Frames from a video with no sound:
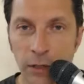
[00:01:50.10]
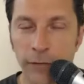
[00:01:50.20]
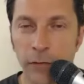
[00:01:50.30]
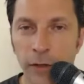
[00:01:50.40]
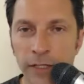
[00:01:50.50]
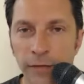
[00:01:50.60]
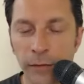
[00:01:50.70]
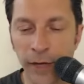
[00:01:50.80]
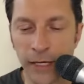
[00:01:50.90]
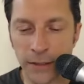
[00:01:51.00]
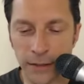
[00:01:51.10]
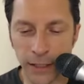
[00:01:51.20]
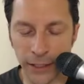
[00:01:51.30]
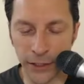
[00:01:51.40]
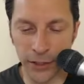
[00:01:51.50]
47 passes
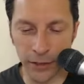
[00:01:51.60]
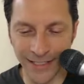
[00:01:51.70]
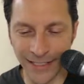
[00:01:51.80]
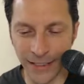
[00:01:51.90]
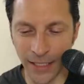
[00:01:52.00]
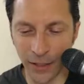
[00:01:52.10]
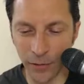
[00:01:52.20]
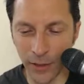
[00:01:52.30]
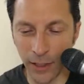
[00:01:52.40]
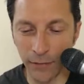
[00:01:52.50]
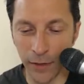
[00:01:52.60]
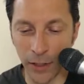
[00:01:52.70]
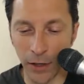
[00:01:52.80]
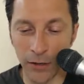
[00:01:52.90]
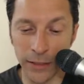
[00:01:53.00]
last year, 611
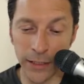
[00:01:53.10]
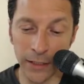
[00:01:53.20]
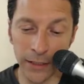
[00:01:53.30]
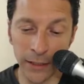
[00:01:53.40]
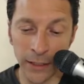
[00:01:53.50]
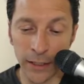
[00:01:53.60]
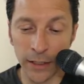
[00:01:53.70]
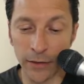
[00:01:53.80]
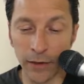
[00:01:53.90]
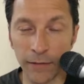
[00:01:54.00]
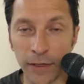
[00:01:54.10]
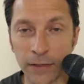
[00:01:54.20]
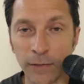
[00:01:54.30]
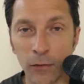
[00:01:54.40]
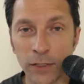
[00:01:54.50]
yards. Three of
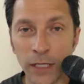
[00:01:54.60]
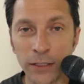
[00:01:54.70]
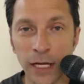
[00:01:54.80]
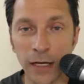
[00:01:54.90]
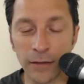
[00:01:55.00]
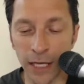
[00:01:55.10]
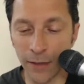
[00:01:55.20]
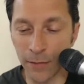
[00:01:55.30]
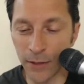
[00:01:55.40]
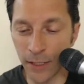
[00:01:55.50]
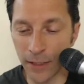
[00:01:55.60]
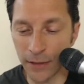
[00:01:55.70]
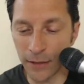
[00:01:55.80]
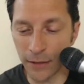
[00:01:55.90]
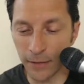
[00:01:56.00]
his four touchdowns came in the
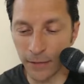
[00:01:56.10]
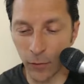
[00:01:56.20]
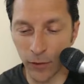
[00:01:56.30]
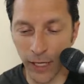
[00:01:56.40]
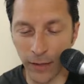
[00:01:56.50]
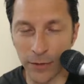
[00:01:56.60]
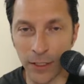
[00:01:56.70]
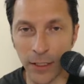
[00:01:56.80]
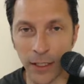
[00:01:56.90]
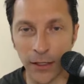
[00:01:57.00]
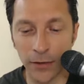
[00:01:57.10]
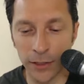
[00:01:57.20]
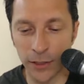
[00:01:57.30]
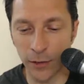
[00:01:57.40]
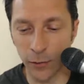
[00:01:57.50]
last 4 games of the year.
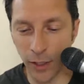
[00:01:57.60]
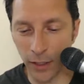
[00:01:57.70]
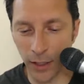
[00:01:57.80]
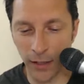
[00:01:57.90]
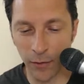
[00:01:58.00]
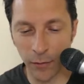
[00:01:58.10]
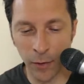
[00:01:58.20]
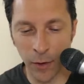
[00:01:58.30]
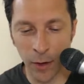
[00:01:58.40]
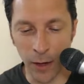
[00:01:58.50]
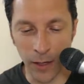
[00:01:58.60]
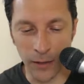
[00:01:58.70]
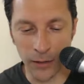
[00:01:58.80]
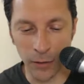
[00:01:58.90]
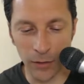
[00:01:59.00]
So he
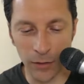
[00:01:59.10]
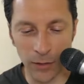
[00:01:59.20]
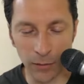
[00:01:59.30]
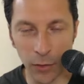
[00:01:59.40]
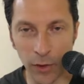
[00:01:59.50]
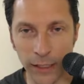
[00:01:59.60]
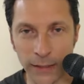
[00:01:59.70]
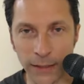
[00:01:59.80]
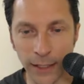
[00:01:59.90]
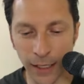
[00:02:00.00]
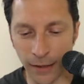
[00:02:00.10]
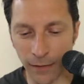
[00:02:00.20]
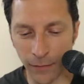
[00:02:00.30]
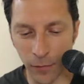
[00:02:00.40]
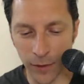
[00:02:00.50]
scored some points late
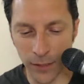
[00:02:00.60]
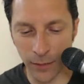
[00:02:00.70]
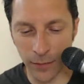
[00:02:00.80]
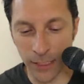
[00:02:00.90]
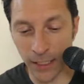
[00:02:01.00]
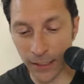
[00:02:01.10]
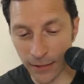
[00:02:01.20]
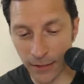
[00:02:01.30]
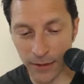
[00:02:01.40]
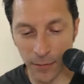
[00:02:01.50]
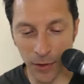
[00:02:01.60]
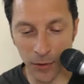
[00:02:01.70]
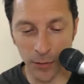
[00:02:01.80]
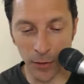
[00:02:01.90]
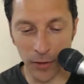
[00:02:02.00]
for the Demon Deacons in some
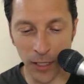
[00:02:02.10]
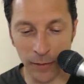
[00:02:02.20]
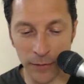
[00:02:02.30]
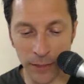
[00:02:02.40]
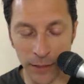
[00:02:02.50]
close ball games.